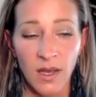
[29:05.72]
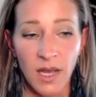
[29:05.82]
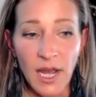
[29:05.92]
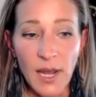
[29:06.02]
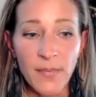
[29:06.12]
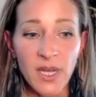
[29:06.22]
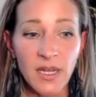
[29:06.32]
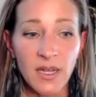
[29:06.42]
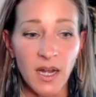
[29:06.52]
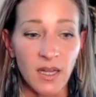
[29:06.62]

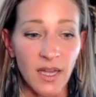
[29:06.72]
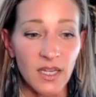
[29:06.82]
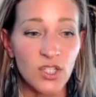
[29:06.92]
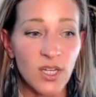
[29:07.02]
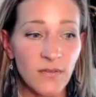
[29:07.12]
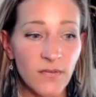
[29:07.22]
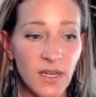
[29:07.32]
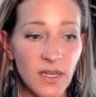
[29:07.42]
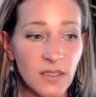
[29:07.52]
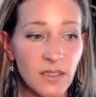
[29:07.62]
I'll add chicken
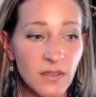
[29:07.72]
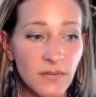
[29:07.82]
feet